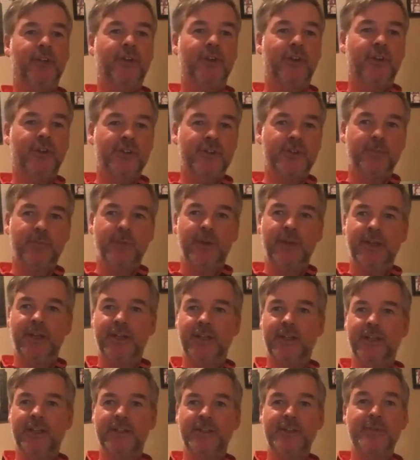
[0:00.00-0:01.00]

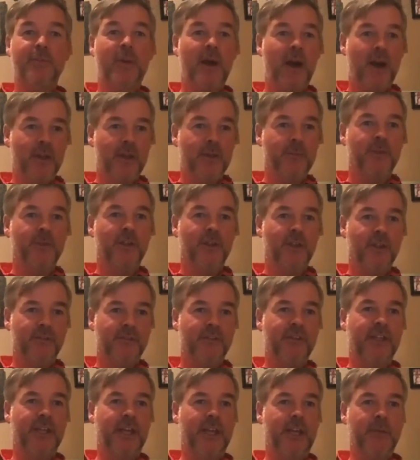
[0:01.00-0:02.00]
inspire them to
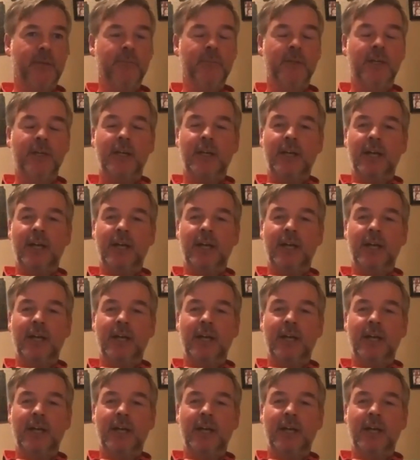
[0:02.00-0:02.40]
love the game.